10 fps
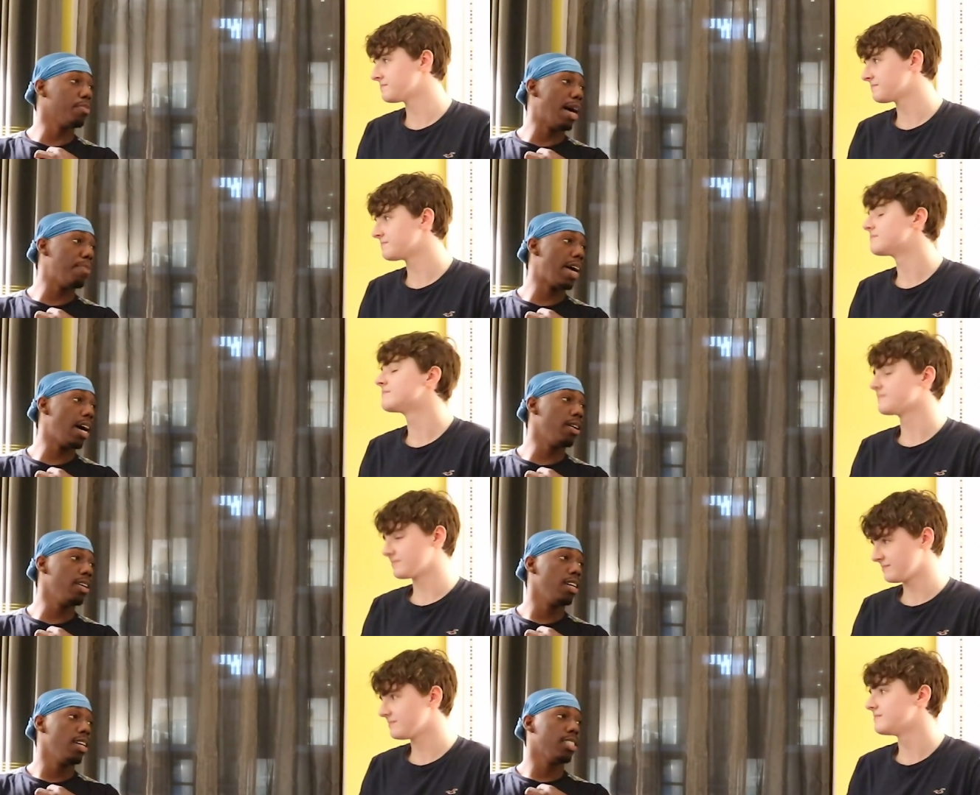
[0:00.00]
Speaker 1: in my
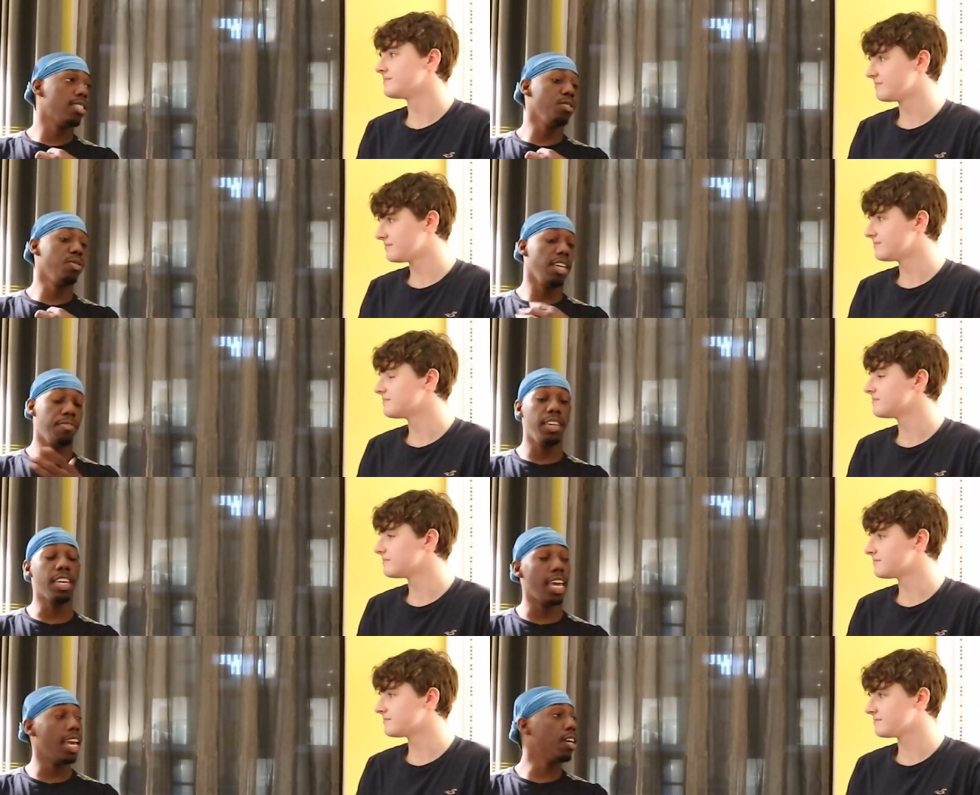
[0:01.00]
power to if he
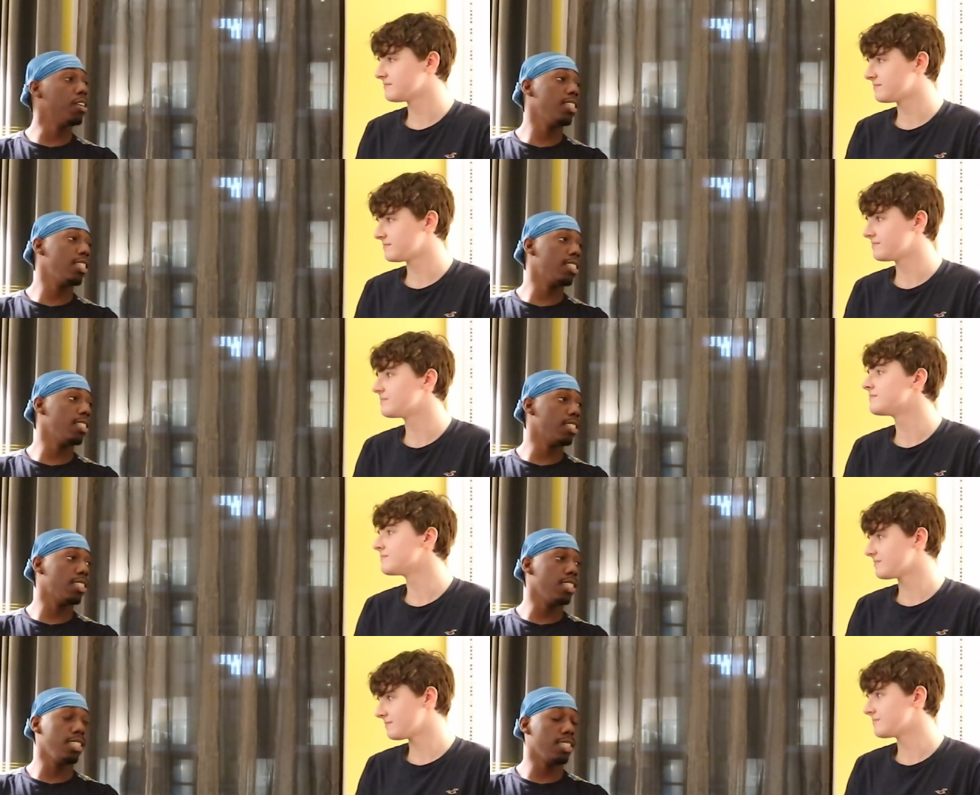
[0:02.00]
can go the distance,
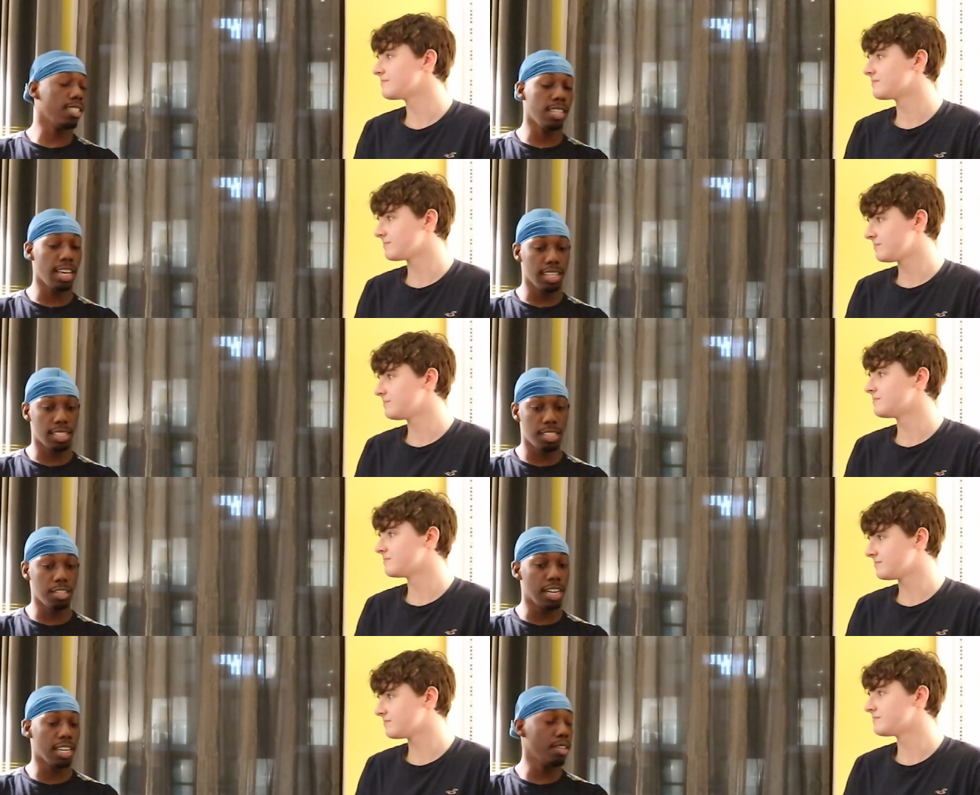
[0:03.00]
then it's just like it's
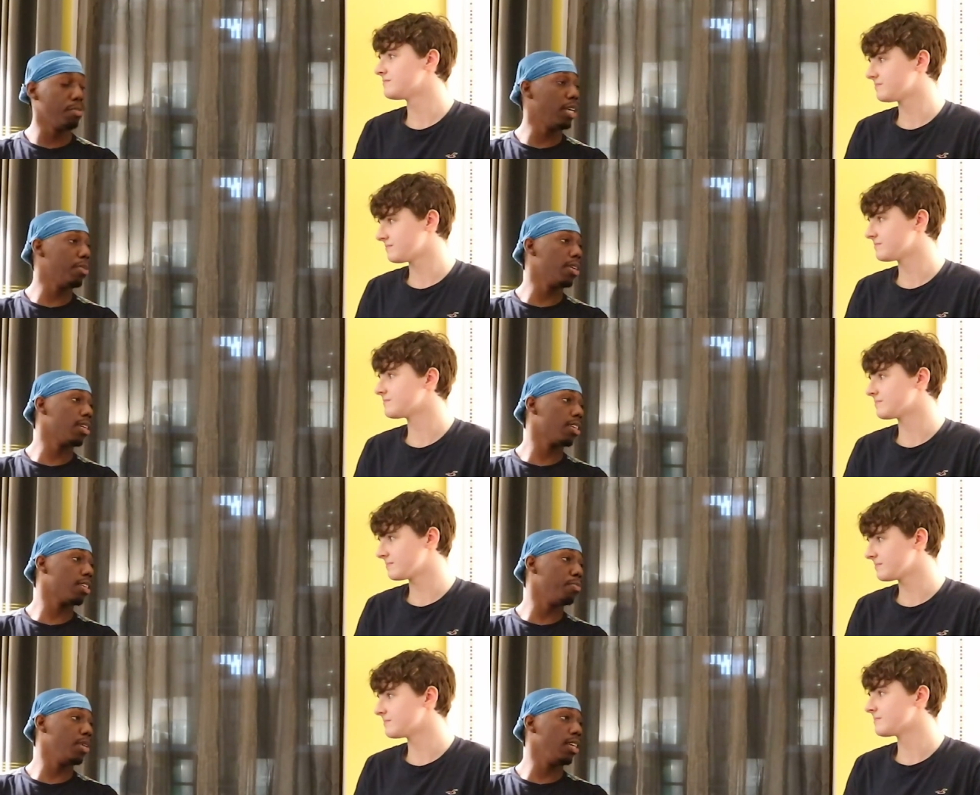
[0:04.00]
still not going to be able to
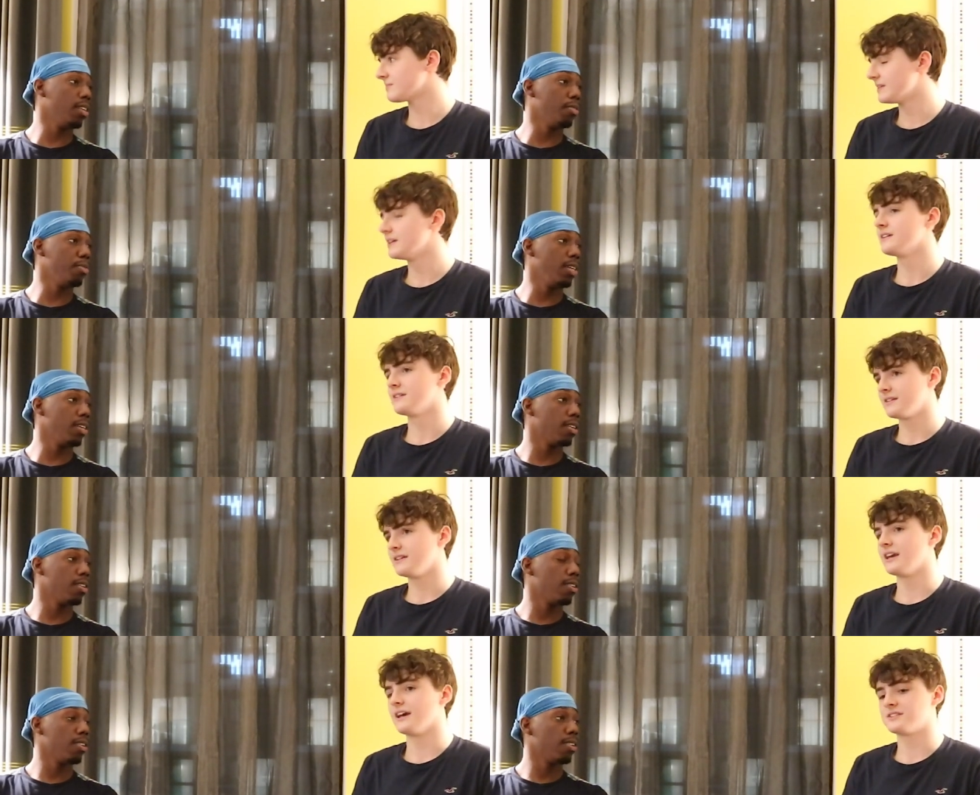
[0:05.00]
compete with me.
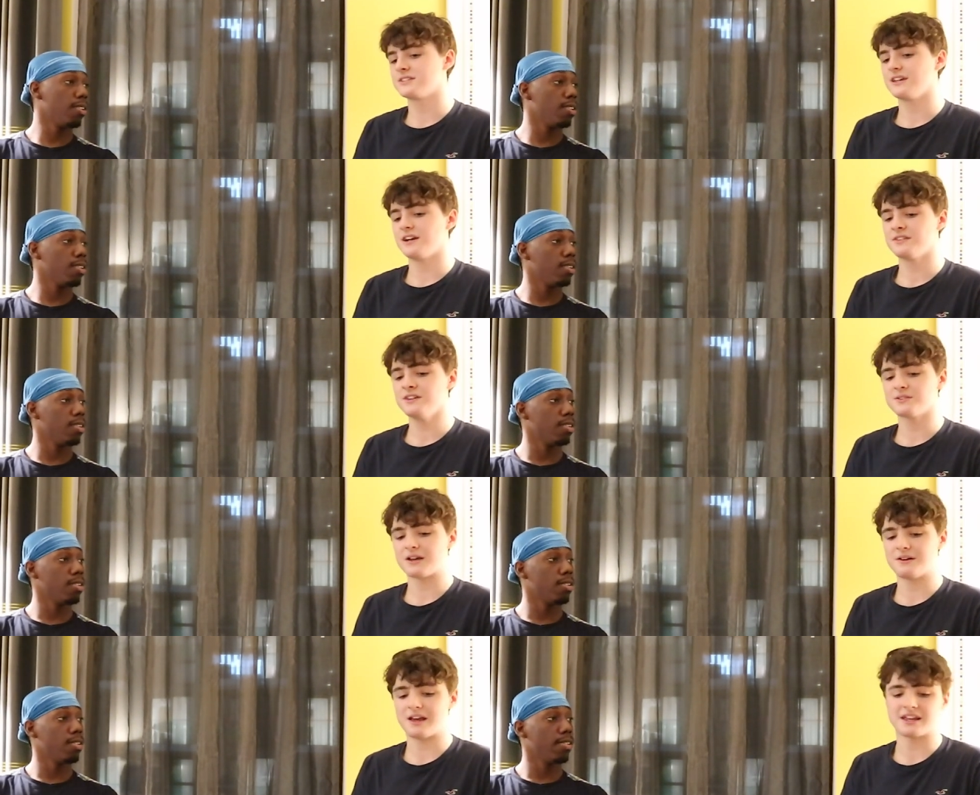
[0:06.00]
Speaker 2: Yeah, see, I
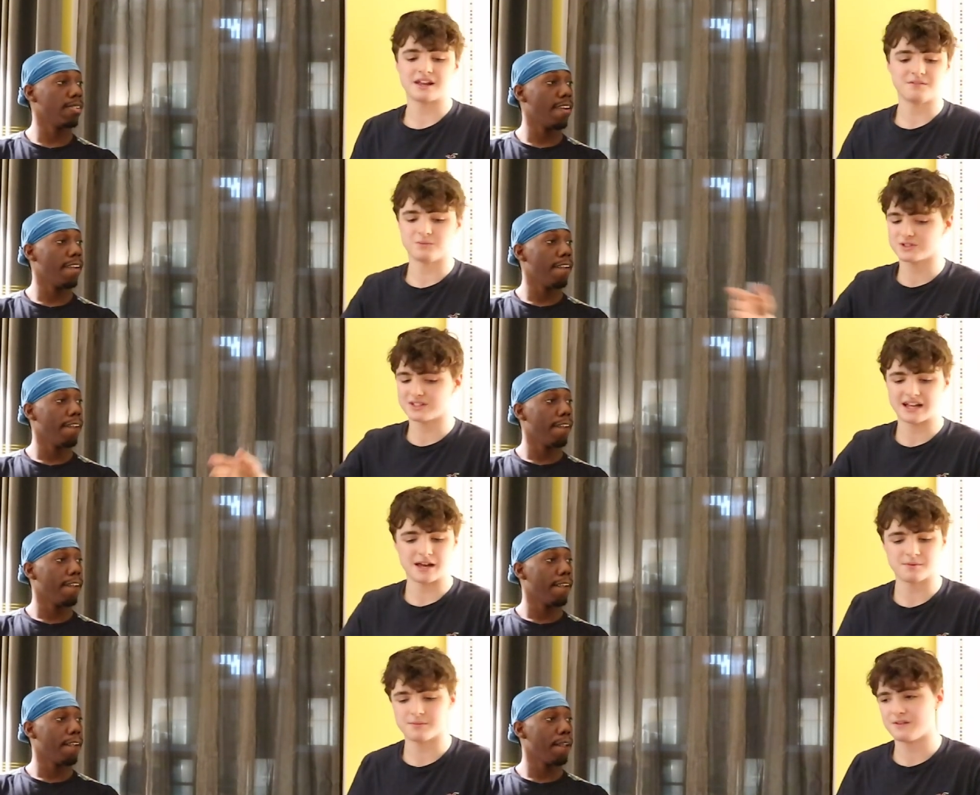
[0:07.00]
think uh, again watching
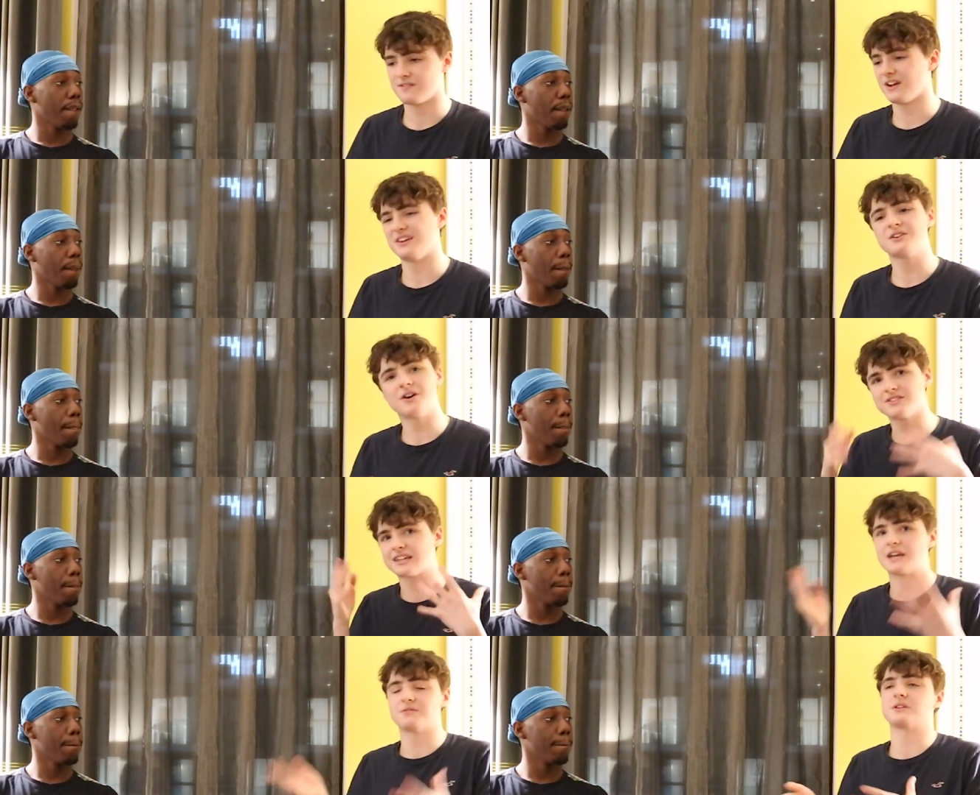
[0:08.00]
that MMA fight, and you can't
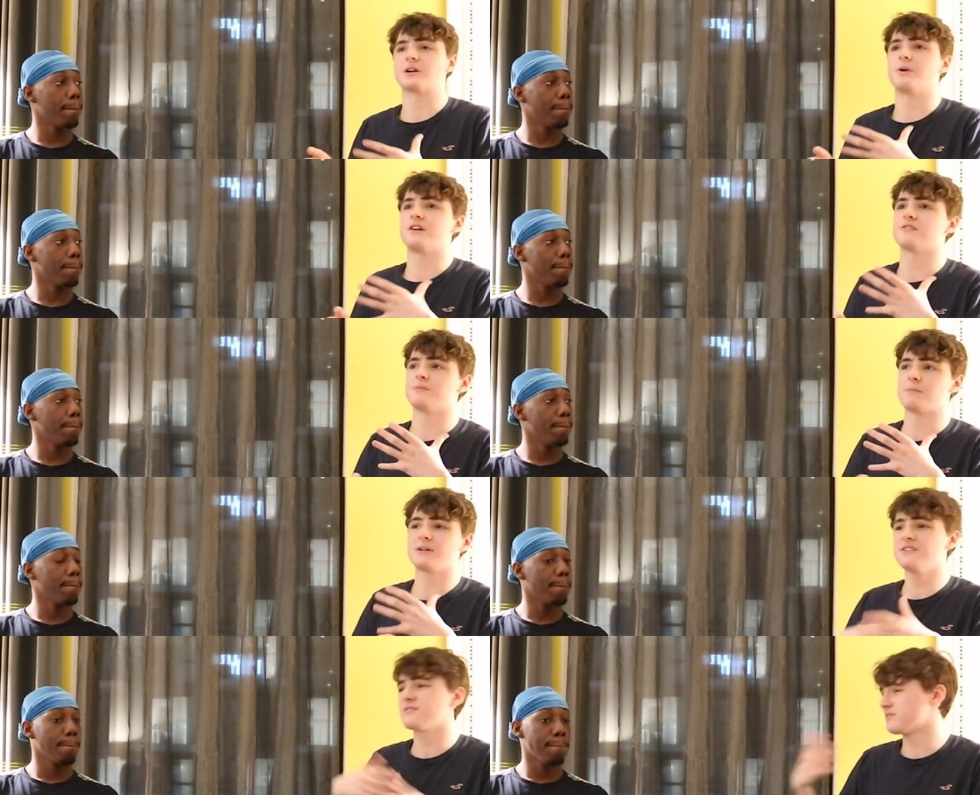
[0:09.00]
take everything away from that.
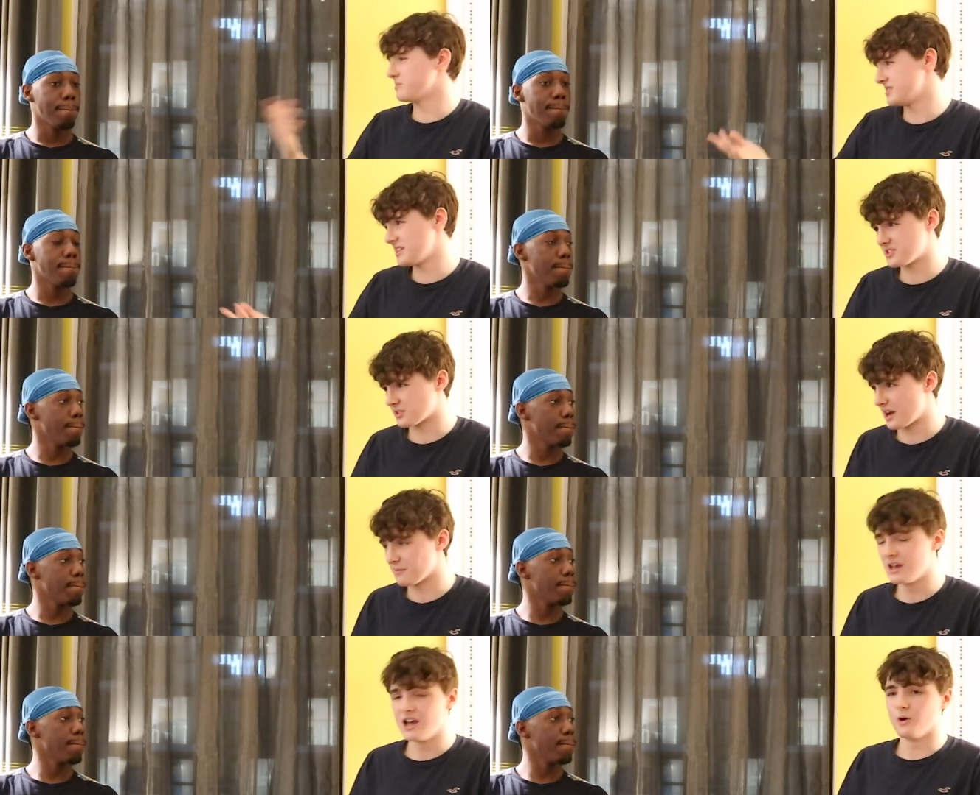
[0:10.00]
But even from his
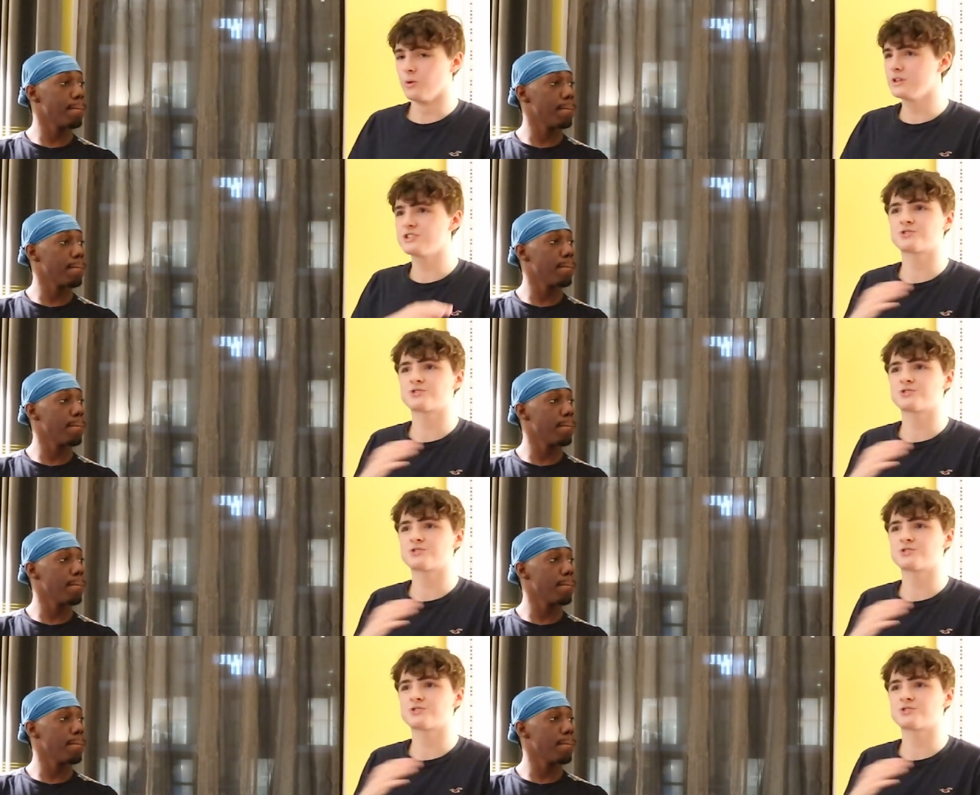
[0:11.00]
Instagram, all his